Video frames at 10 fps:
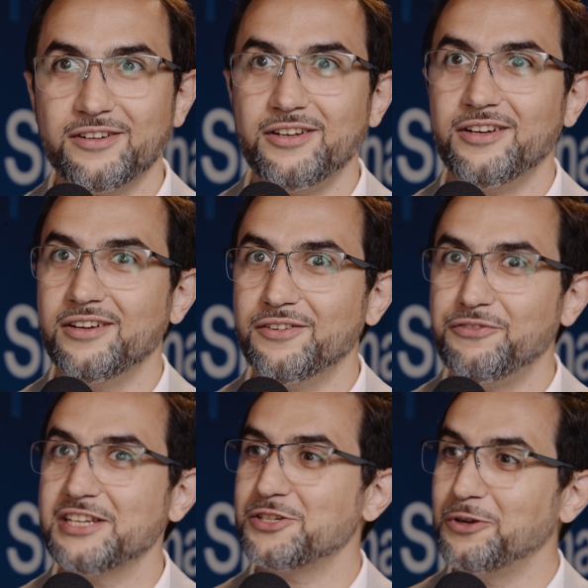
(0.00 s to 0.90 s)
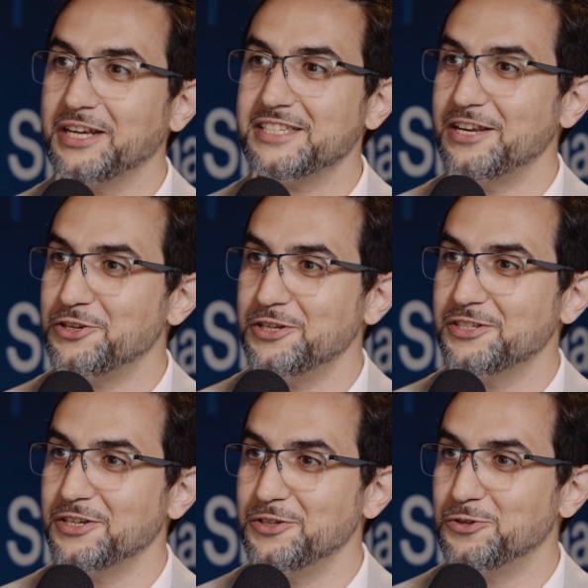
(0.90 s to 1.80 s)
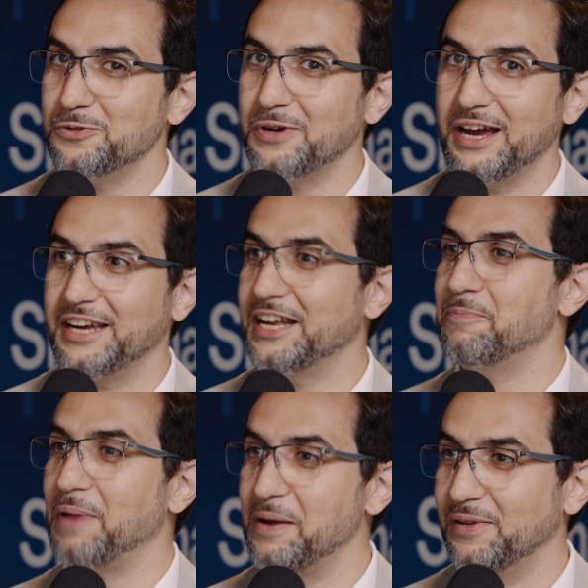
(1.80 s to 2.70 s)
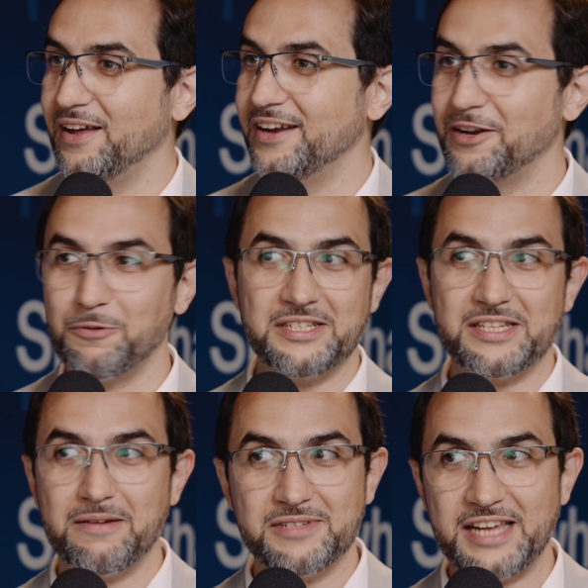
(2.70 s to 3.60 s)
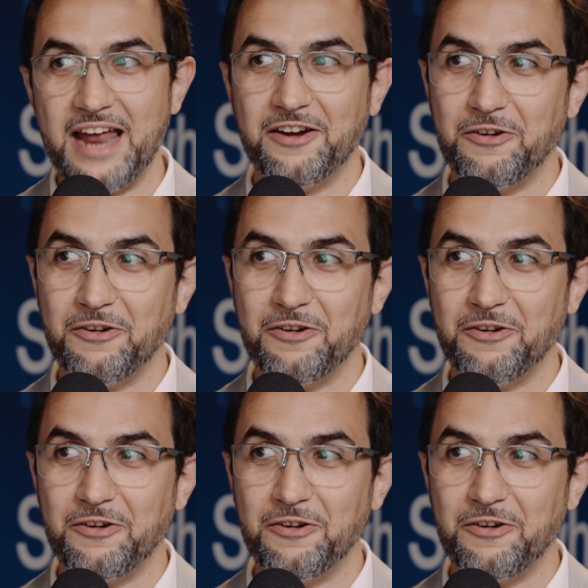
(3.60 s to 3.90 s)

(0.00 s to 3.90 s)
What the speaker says: VS Code extensions into a GitHub pipeline and run some scanner